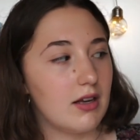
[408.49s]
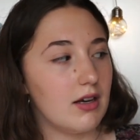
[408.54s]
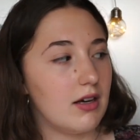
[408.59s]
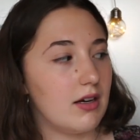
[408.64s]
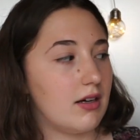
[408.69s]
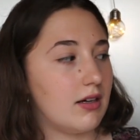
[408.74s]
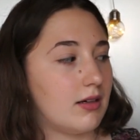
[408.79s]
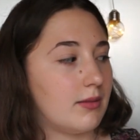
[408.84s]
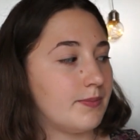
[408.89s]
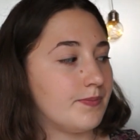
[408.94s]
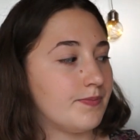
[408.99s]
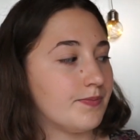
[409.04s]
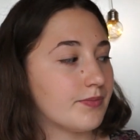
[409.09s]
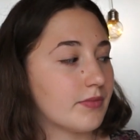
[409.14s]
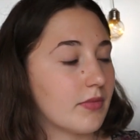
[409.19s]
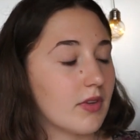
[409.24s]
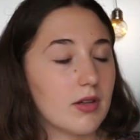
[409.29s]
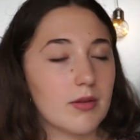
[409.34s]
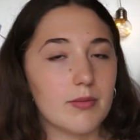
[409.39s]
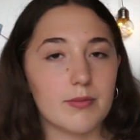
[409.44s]

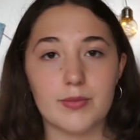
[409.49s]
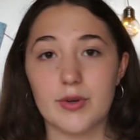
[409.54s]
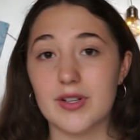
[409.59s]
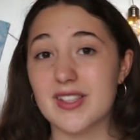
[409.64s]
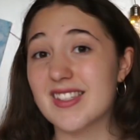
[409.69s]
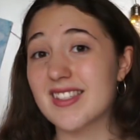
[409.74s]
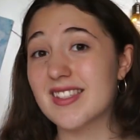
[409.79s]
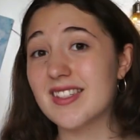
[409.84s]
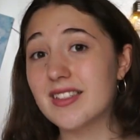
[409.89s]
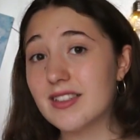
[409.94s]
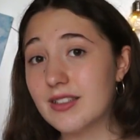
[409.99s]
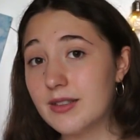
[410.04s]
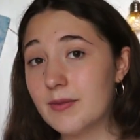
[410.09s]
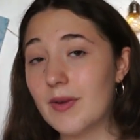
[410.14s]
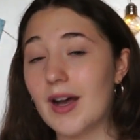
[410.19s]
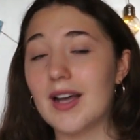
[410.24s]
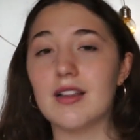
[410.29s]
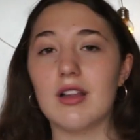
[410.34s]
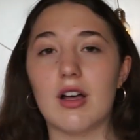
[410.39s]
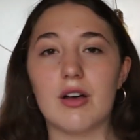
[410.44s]
But still,
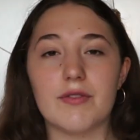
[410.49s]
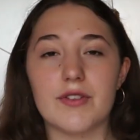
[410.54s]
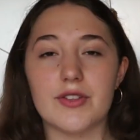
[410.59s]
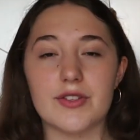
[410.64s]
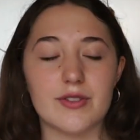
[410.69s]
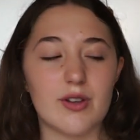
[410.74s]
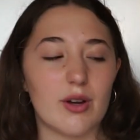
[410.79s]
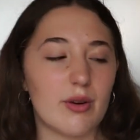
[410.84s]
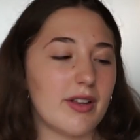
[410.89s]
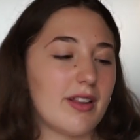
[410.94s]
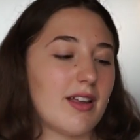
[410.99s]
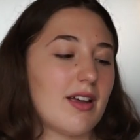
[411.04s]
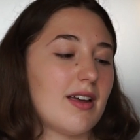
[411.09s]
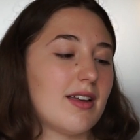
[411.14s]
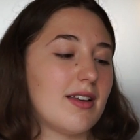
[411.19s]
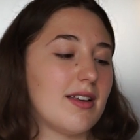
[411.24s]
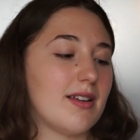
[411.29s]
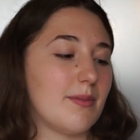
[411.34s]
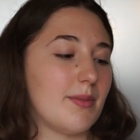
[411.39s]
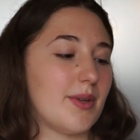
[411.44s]
I love the
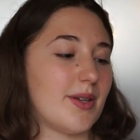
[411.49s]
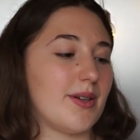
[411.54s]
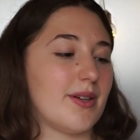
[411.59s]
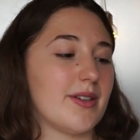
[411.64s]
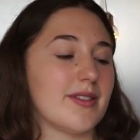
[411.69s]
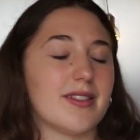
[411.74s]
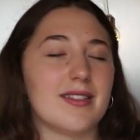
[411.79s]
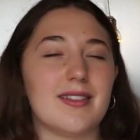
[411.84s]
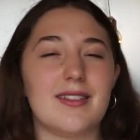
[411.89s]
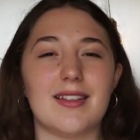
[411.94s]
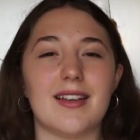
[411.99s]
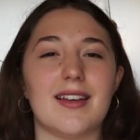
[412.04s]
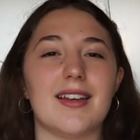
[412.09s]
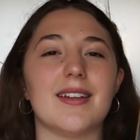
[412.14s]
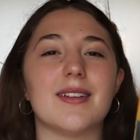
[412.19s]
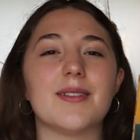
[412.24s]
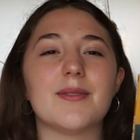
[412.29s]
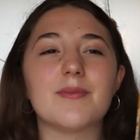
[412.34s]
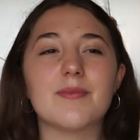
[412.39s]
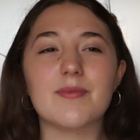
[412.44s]
storyline because it's like